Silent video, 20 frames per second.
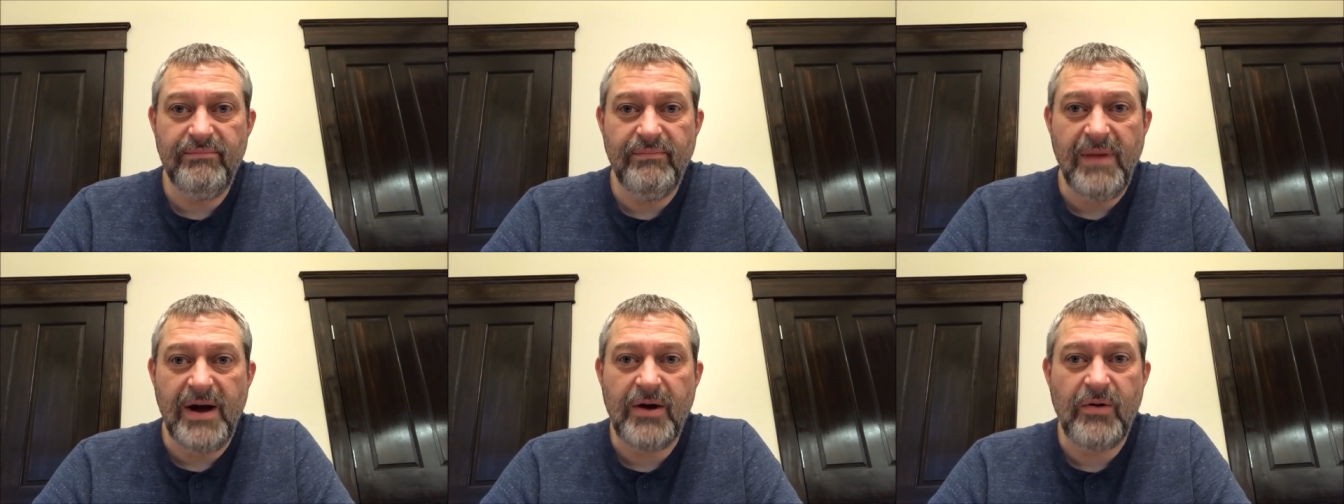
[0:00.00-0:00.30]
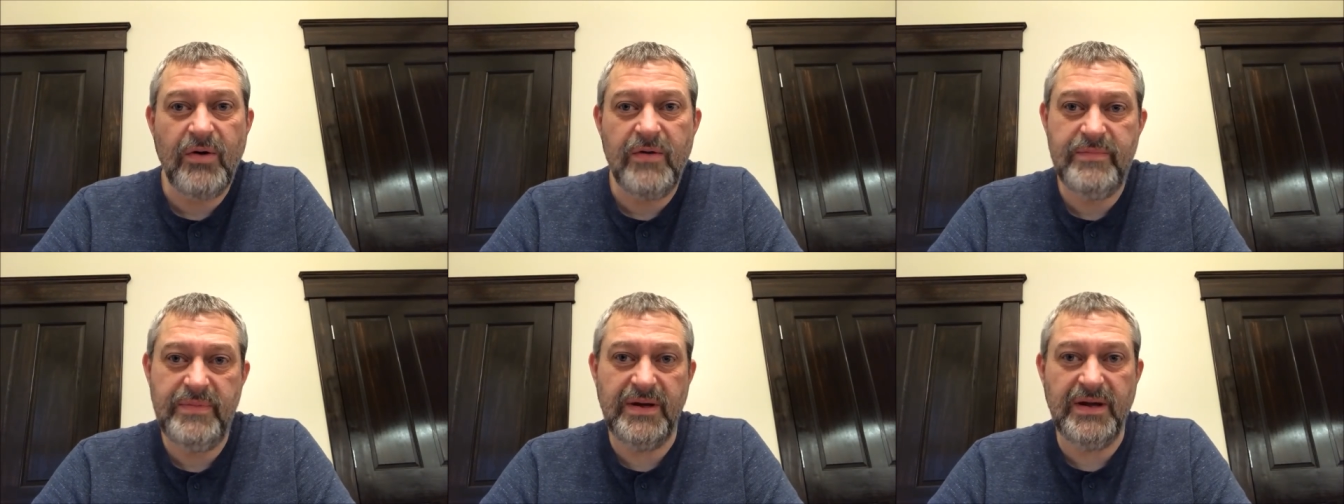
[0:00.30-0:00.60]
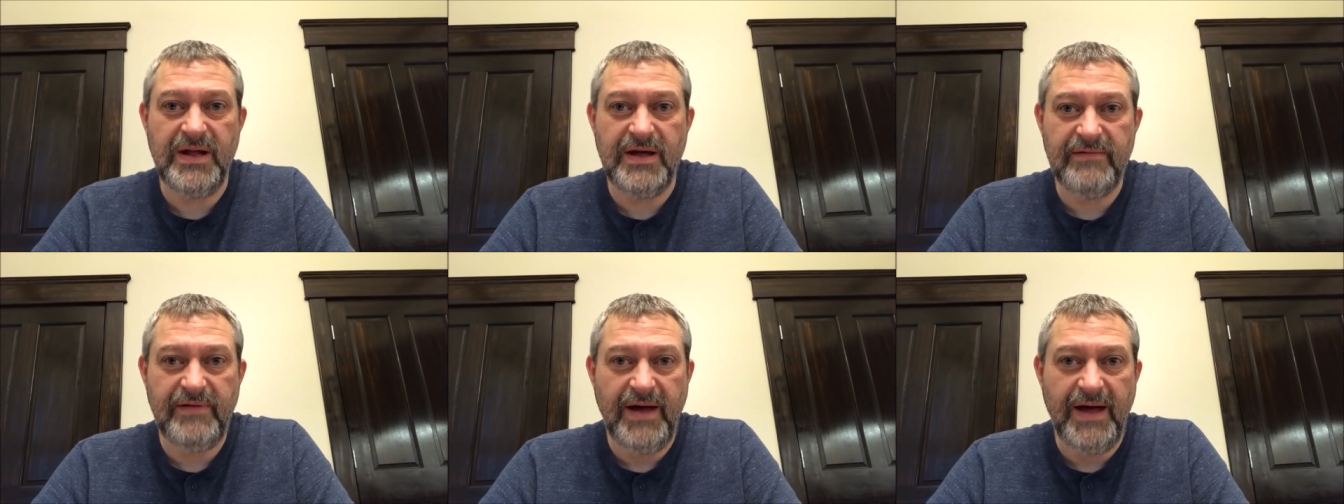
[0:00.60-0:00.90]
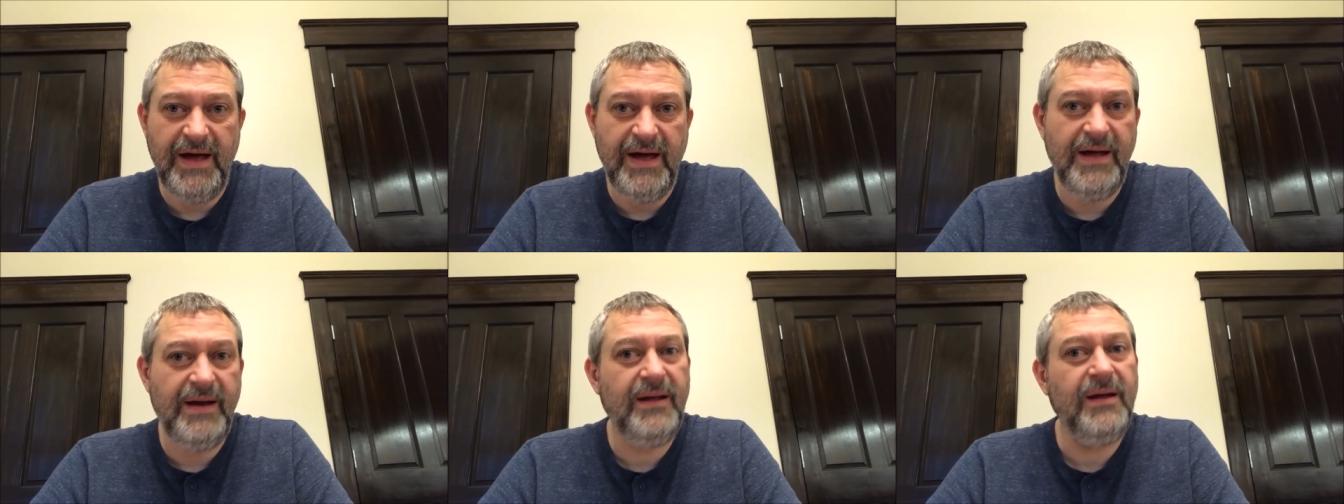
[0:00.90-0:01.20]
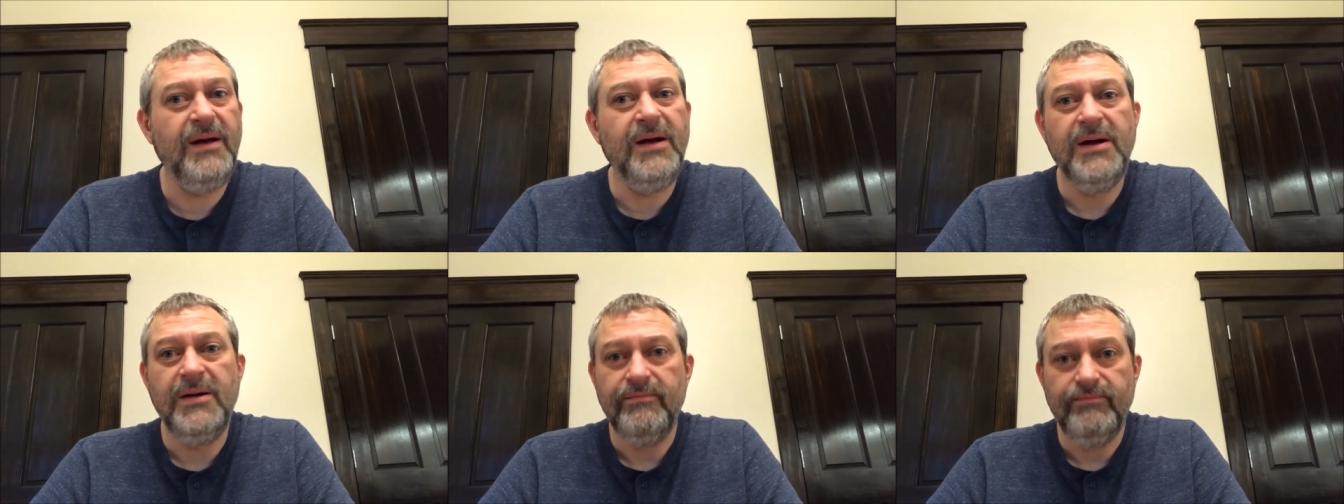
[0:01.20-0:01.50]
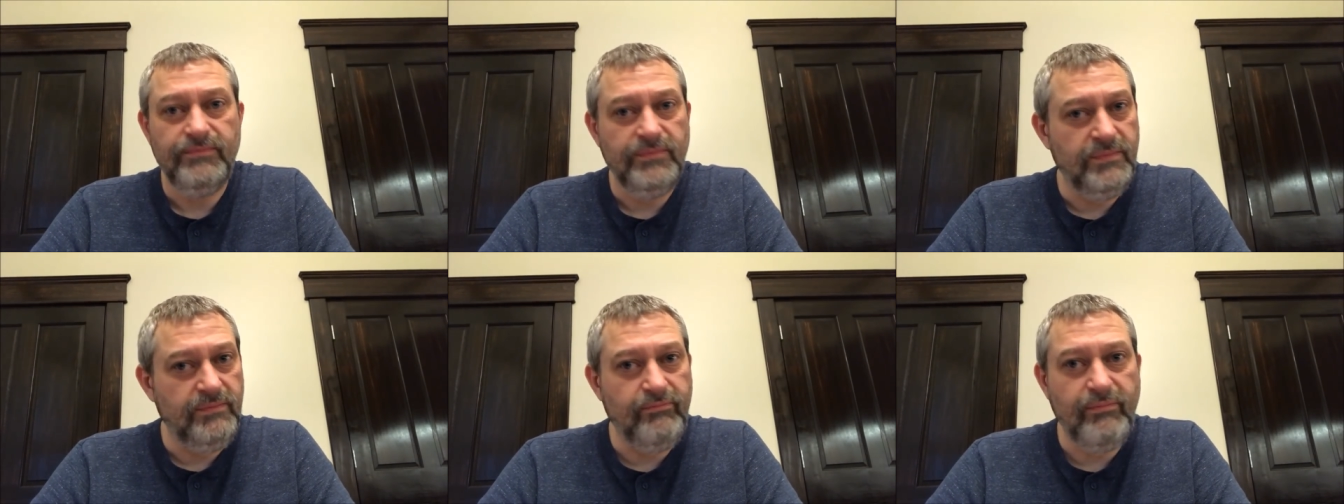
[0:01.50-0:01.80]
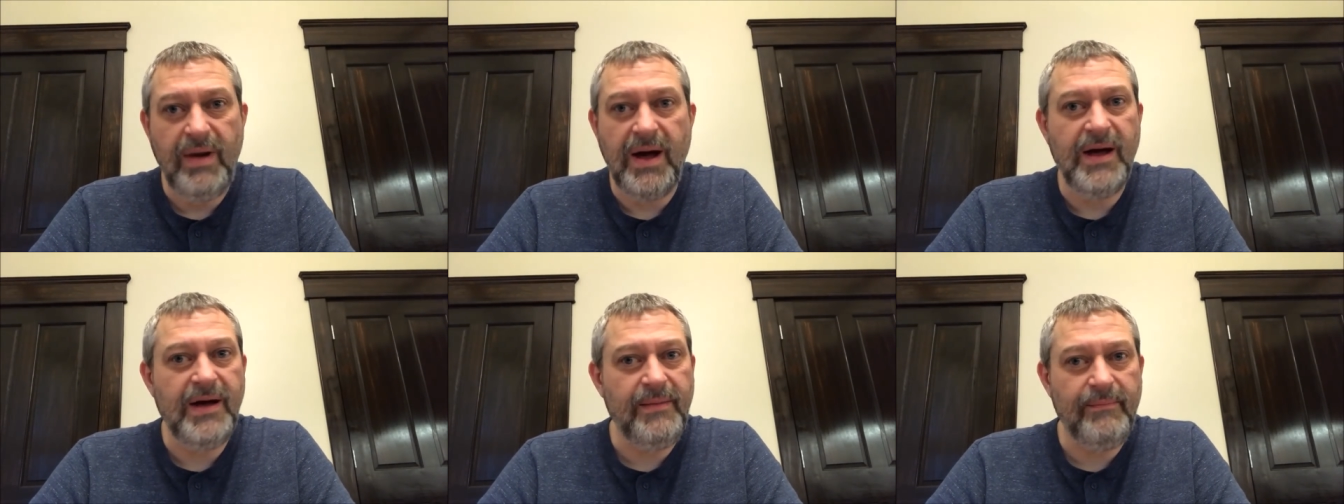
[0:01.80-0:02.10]
microwave meal I've had?
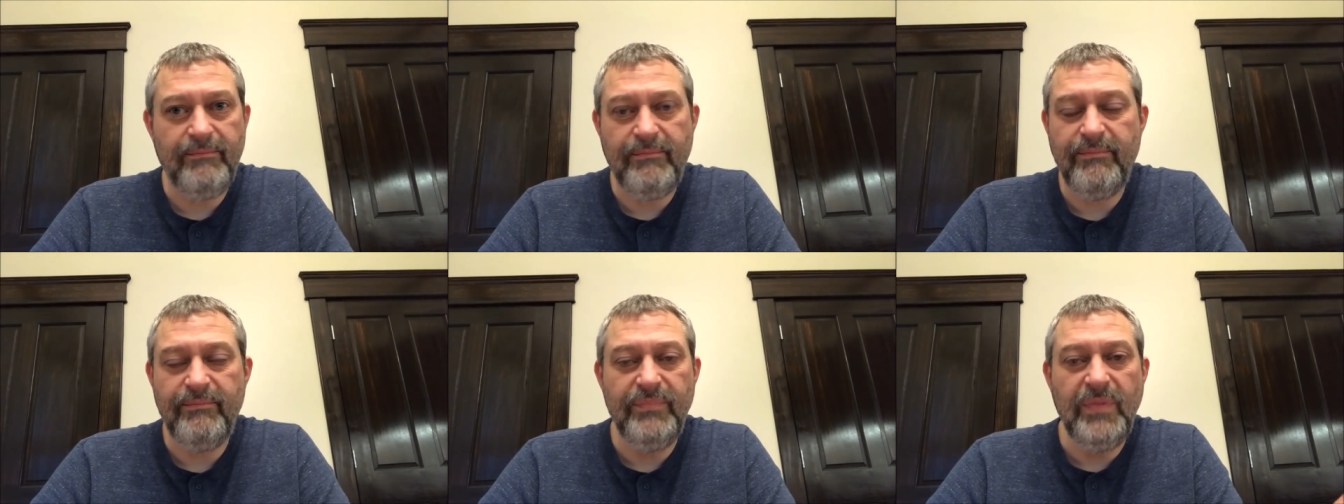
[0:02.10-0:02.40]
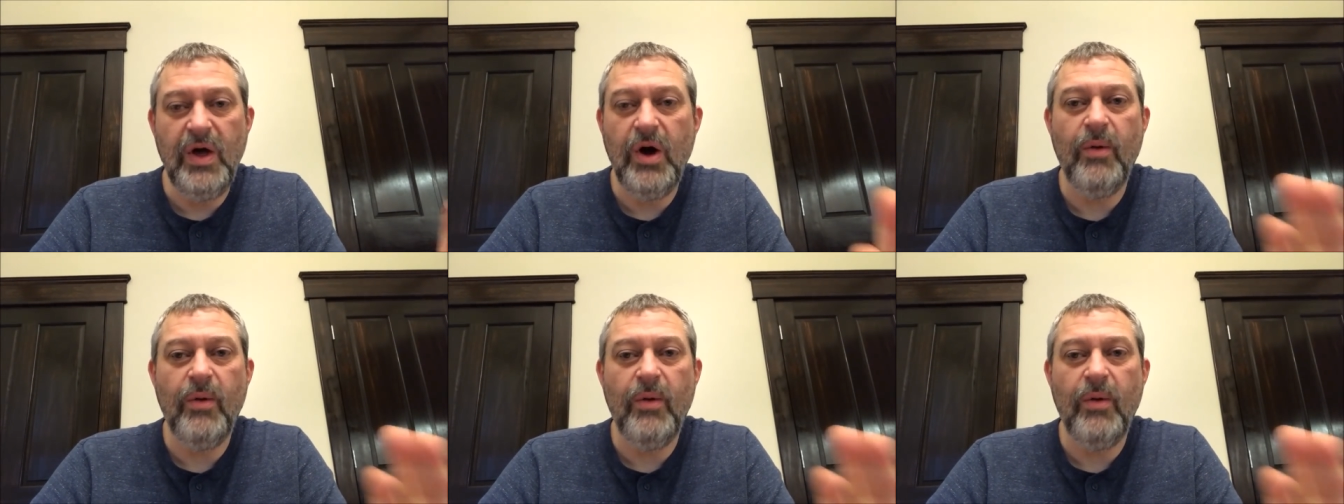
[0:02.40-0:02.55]
Not